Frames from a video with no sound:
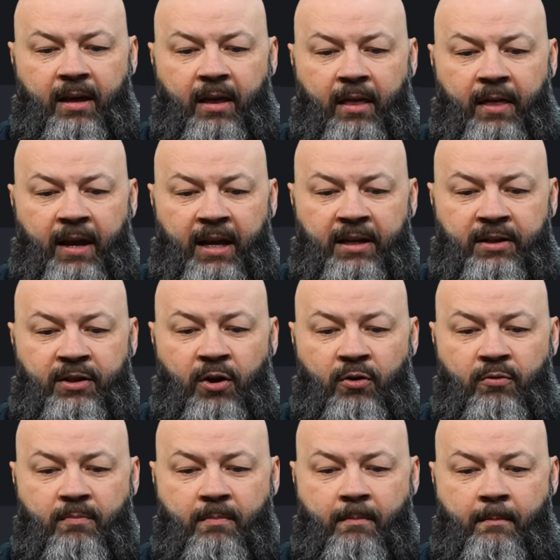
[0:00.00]
They
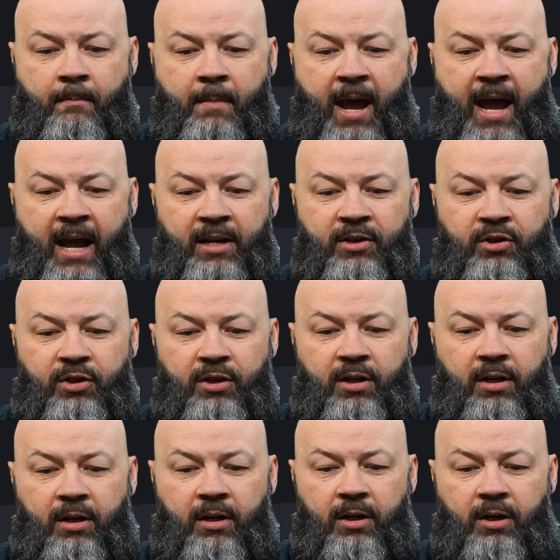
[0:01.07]
don't match,
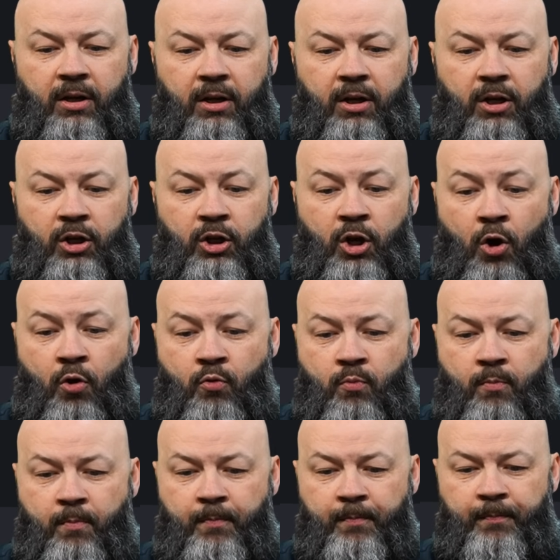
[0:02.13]
yo.
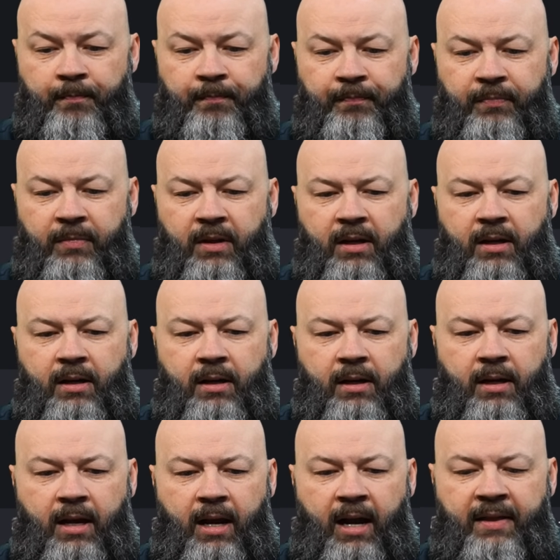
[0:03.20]

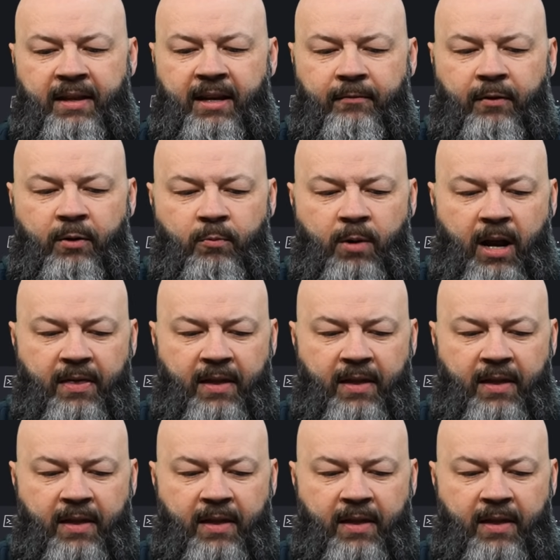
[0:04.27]
And then if we run